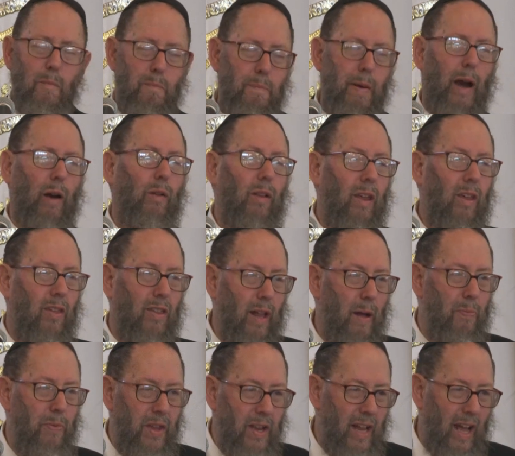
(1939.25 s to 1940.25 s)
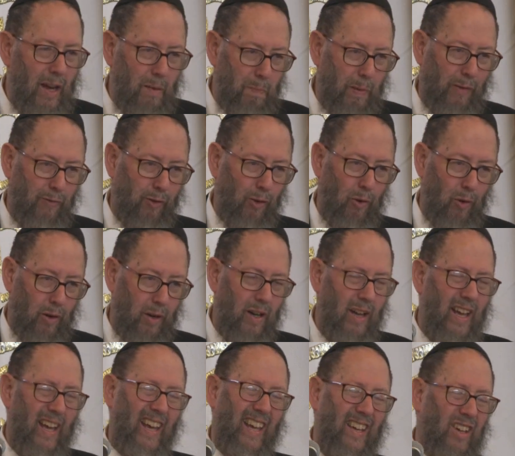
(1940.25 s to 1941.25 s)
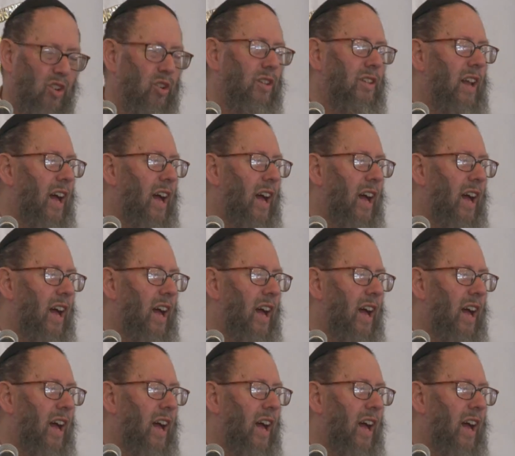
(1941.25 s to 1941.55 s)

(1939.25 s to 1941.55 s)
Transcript: Barely slept the night before. Could